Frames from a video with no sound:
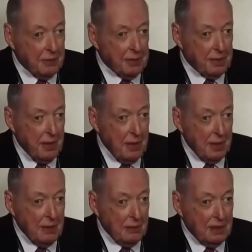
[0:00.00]
was
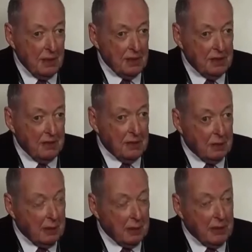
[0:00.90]
the introduction of
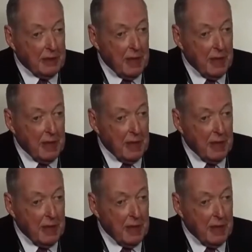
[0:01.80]
low-molecular weight